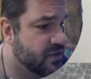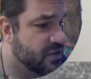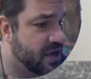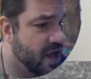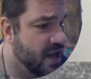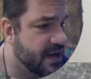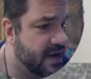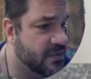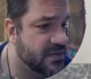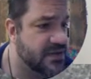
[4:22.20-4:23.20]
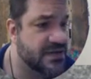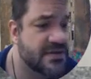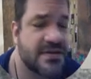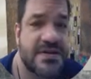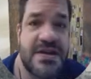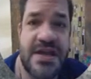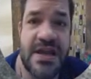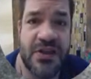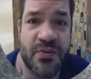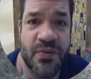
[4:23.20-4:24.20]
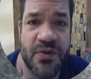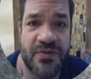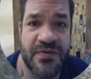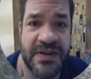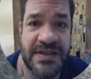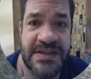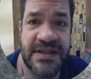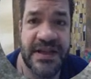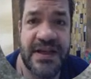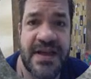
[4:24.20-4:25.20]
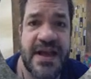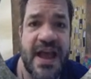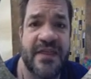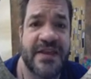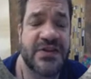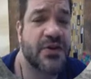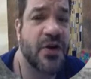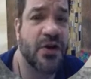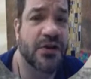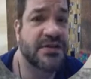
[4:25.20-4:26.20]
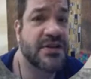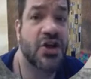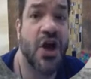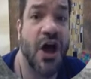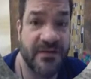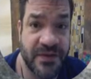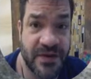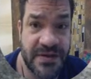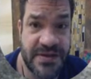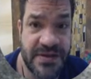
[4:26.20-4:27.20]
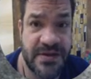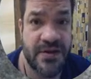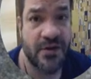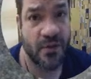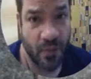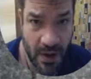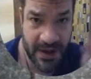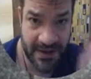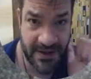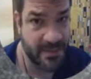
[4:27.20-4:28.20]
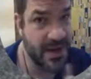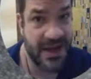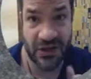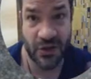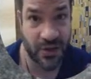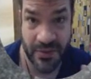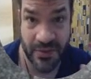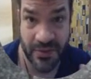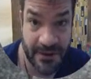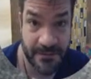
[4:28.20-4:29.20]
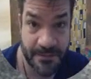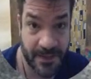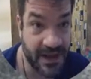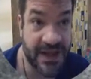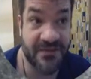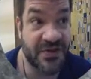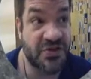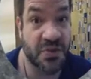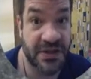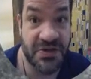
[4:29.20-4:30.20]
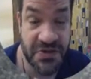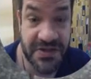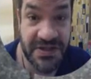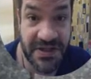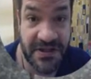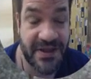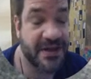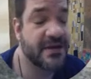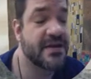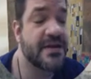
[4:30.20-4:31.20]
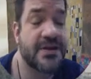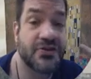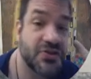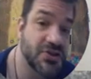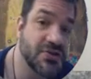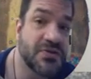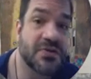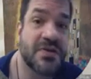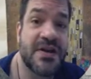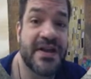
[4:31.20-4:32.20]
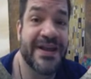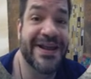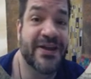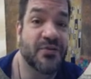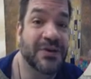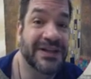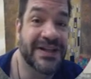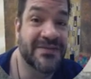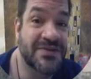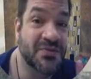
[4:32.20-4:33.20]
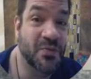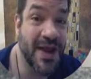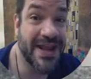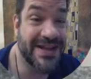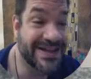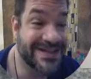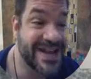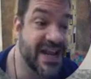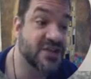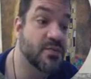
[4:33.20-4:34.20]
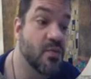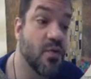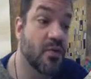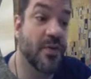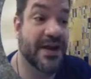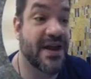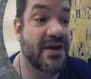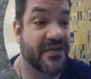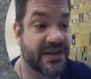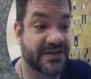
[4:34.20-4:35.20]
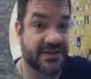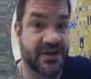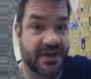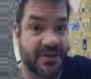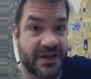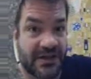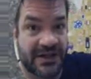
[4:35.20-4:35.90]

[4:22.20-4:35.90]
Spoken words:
cutouts in the roof, in the ceiling. And these are called coffers. One, they make it look pretty. They give visual interest to the thing. Two, it relieves weight. It takes more weight out of it because they're going to be